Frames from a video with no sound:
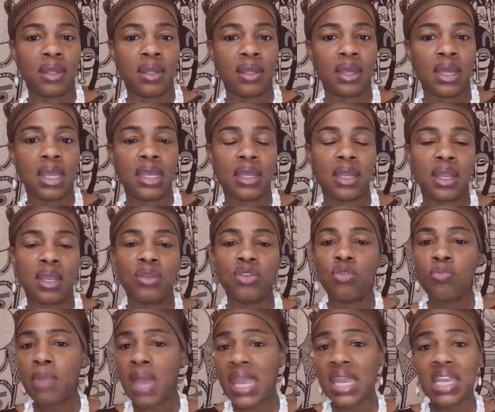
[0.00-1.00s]
And then
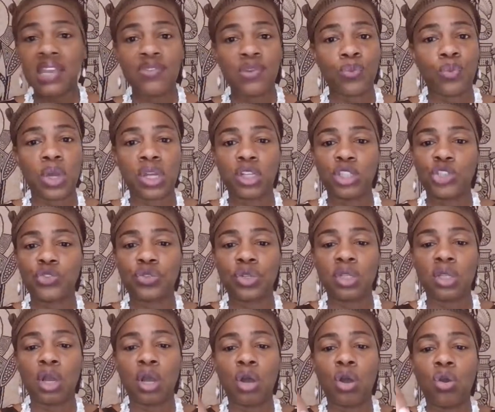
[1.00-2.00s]
you may even want to
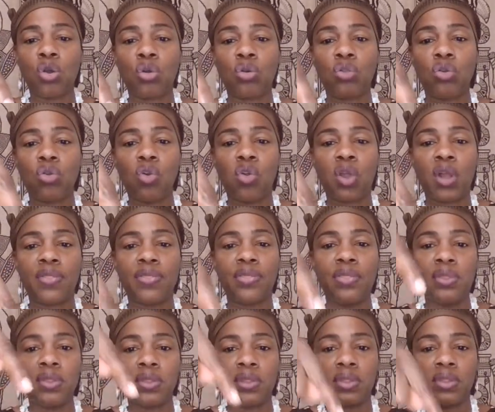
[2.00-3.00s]
drill a hole on
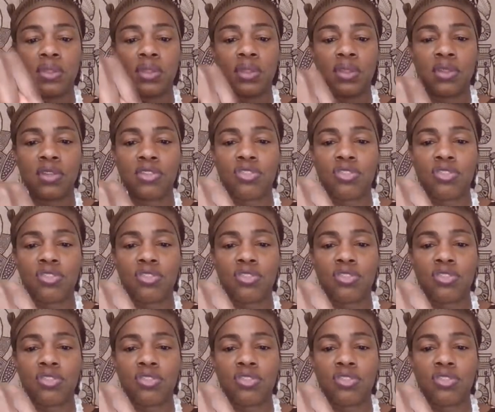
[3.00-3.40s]
the